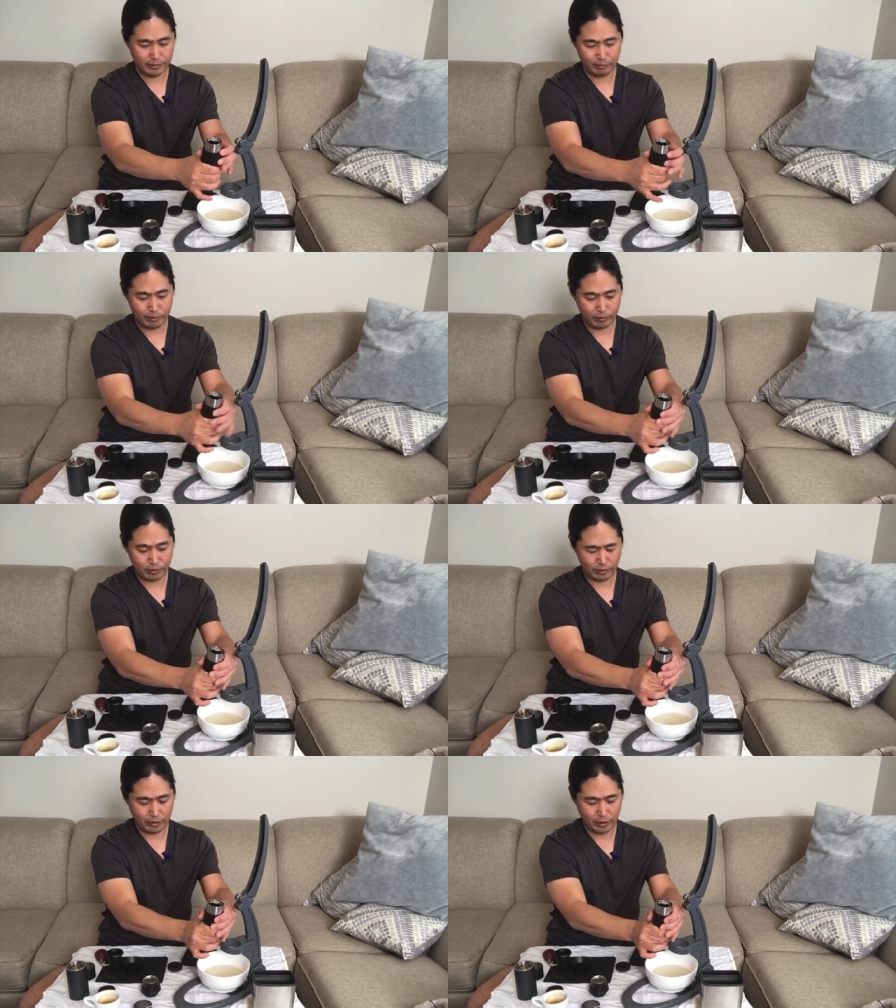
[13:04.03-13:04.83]
I'm just
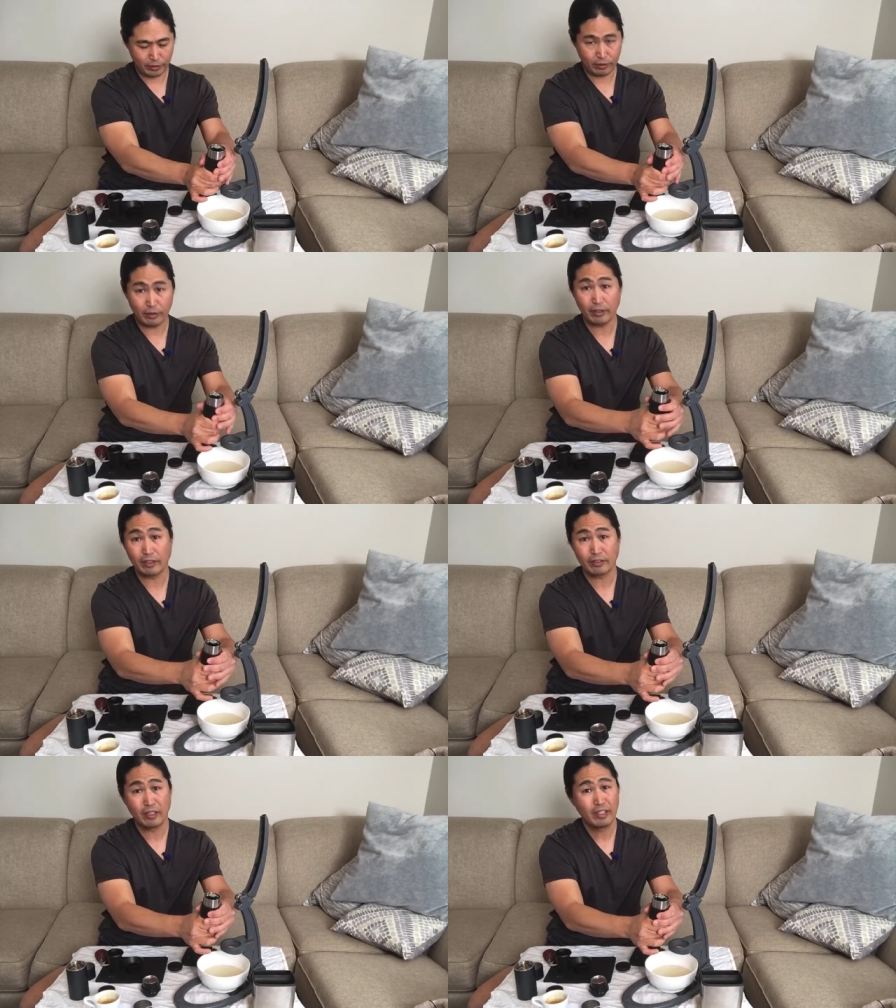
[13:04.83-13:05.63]
gonna take,
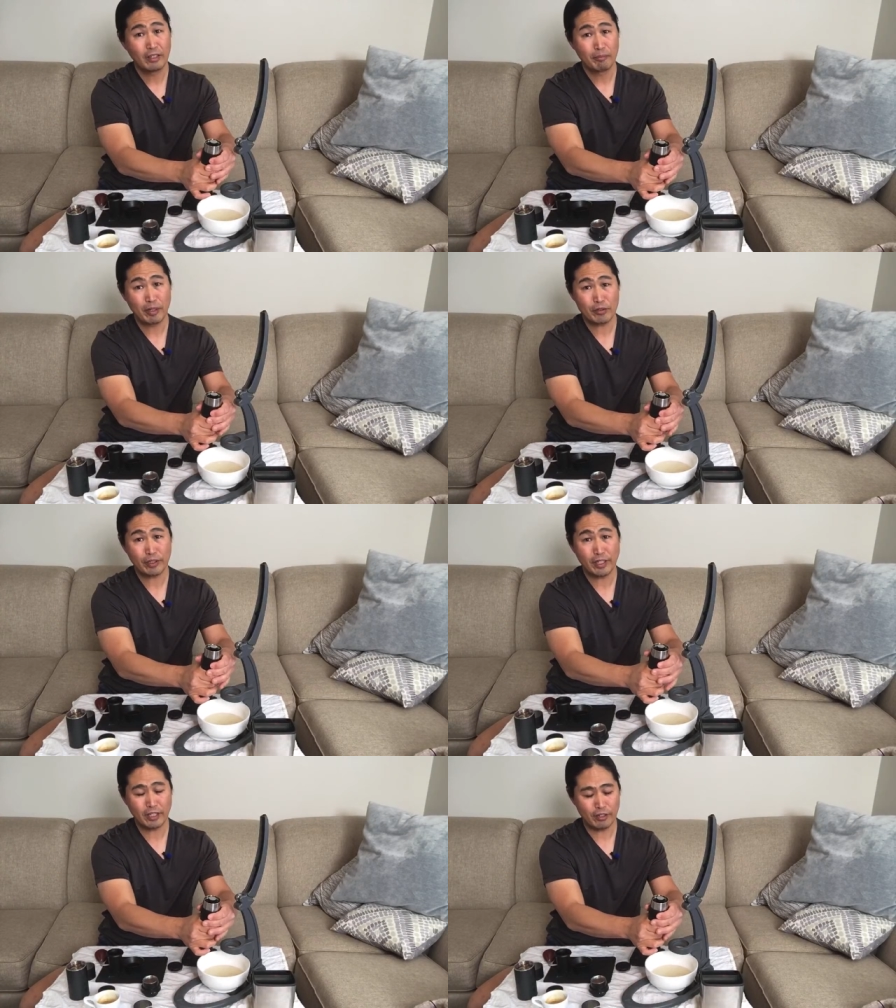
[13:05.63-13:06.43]
make sure to
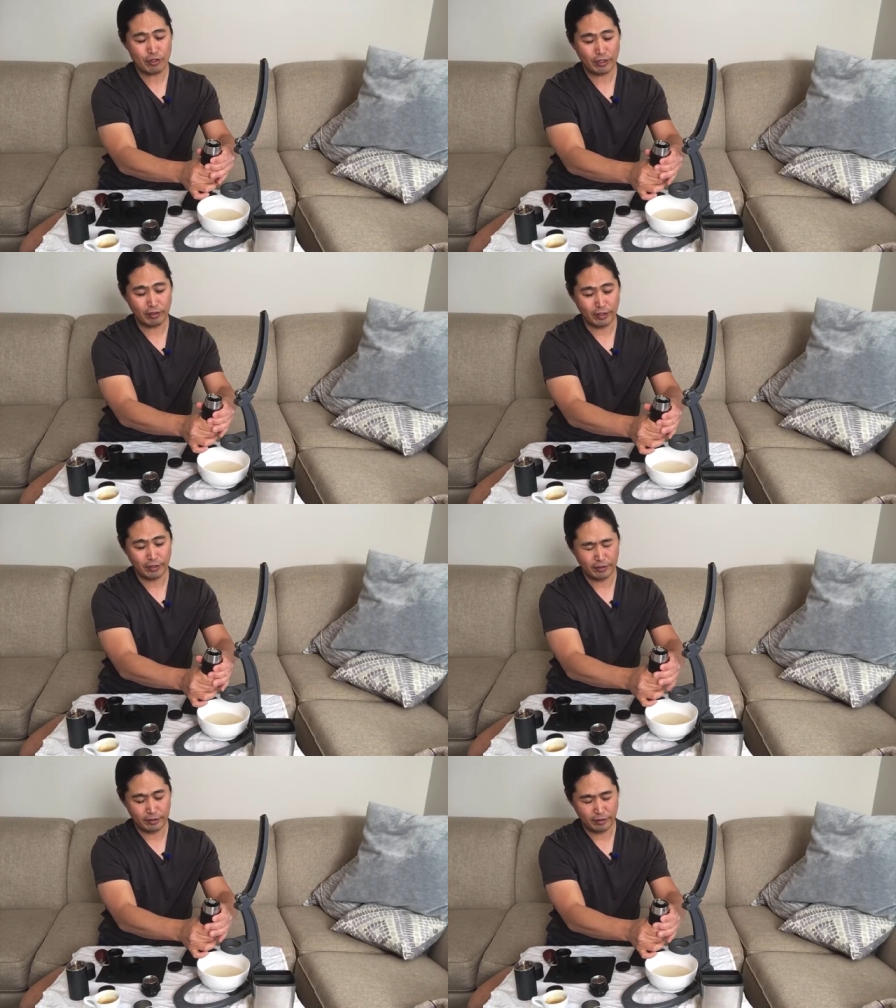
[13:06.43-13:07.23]
take it out gently,
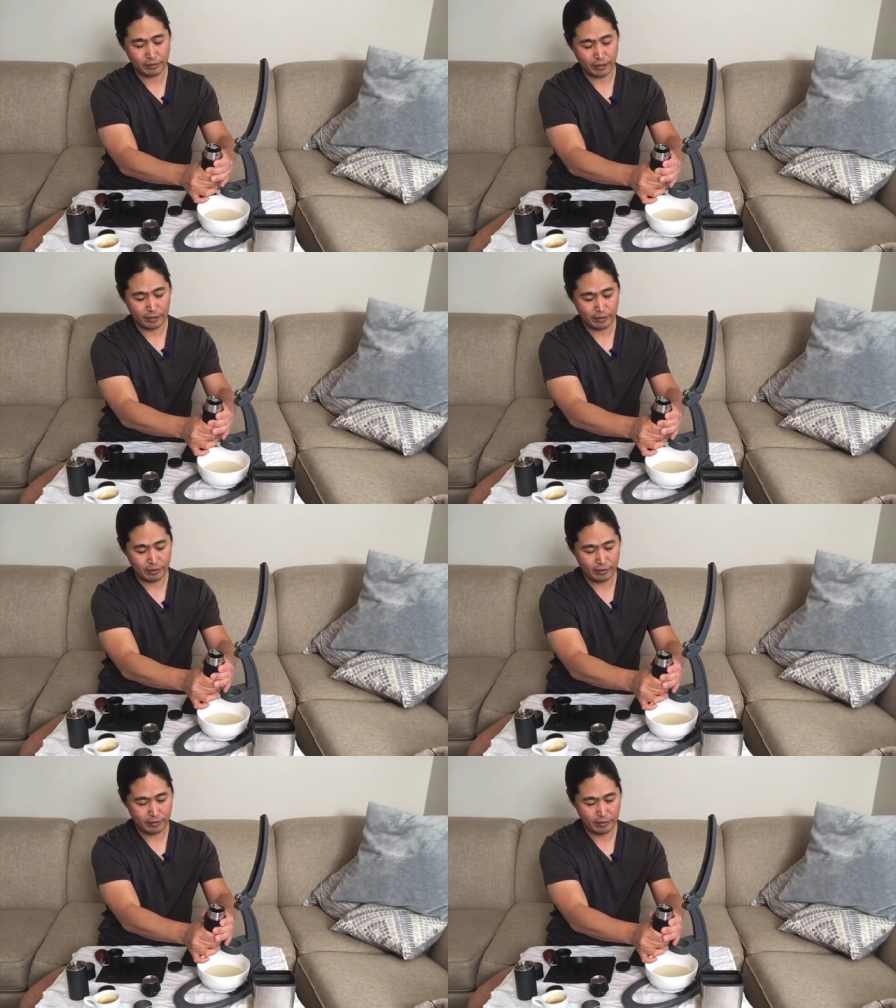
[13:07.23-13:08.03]
okay?
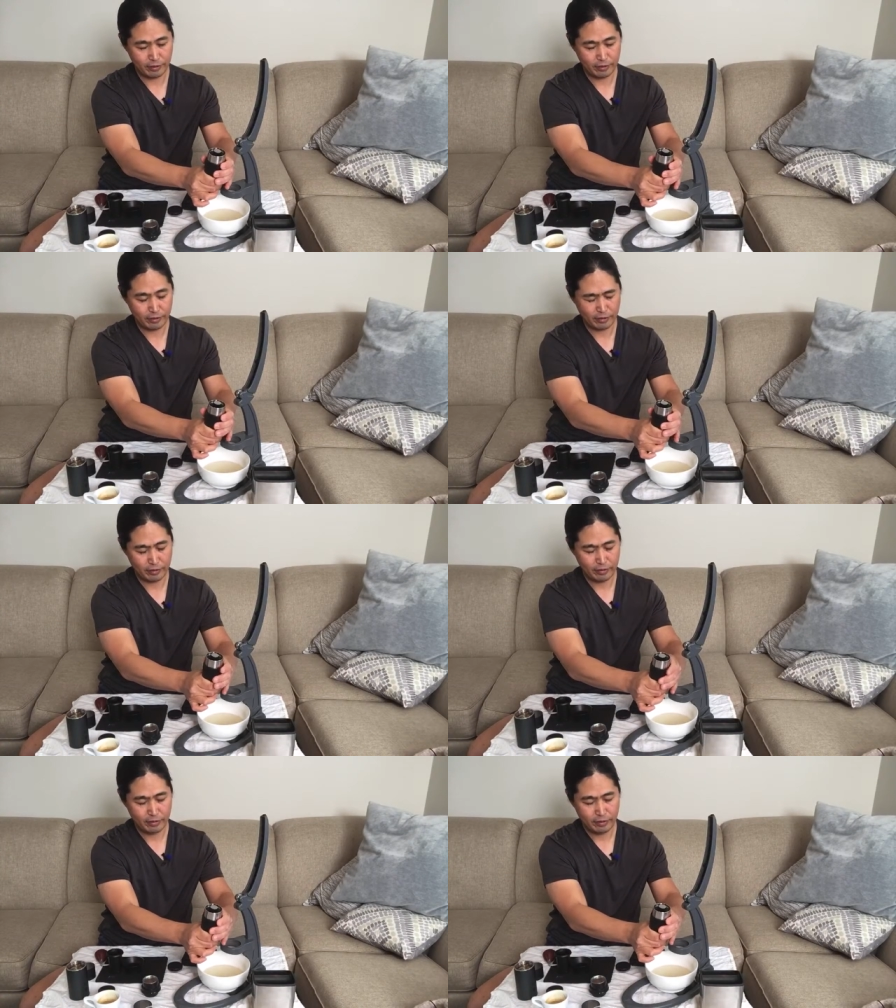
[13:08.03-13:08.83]

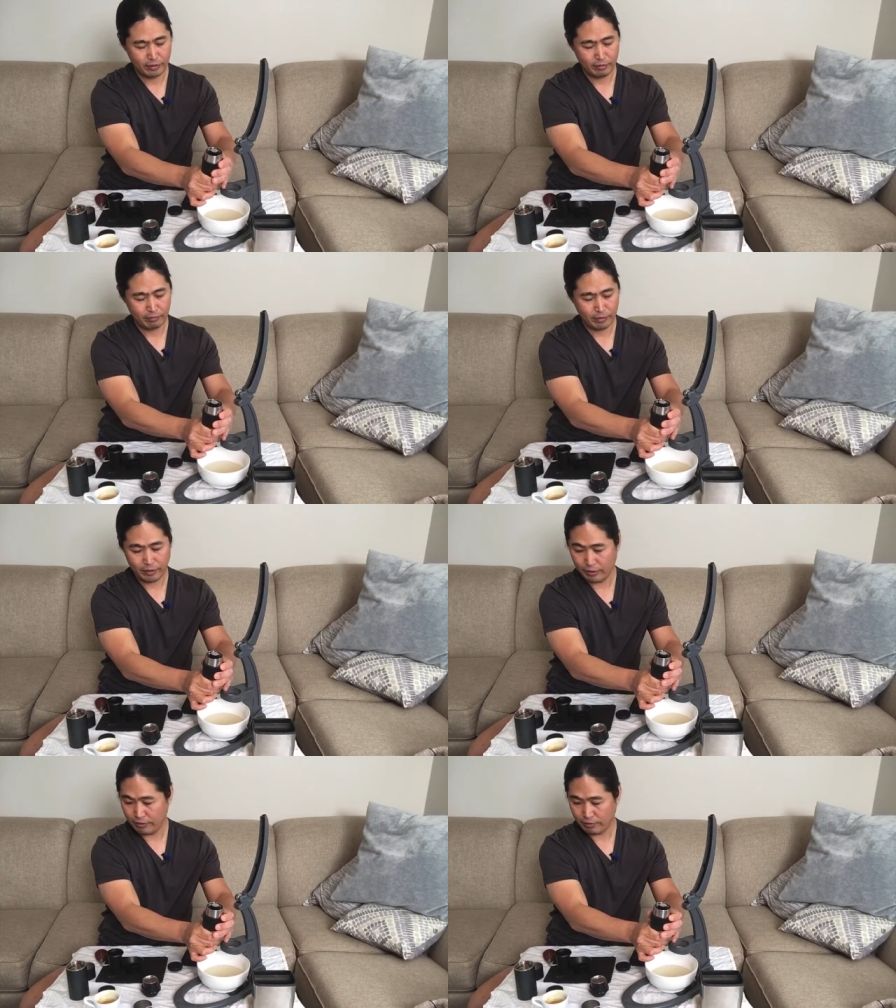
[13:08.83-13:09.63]

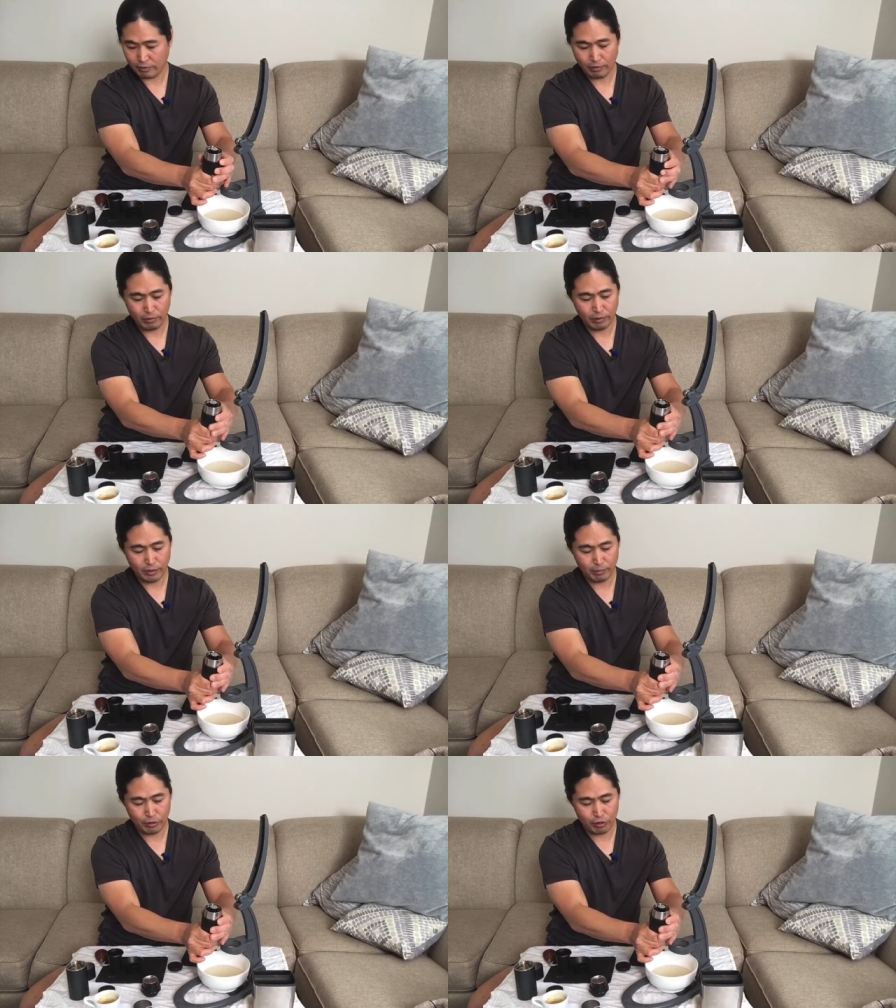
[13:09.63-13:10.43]
Very slowly,
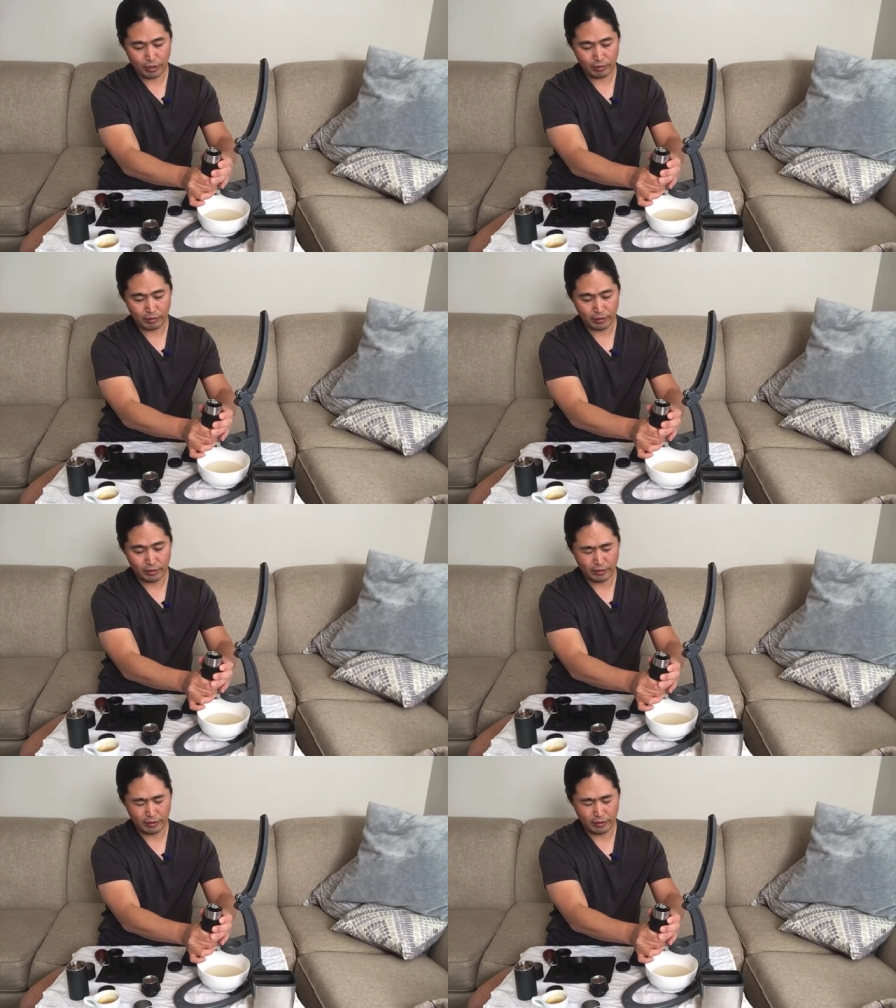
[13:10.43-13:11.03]
but gently.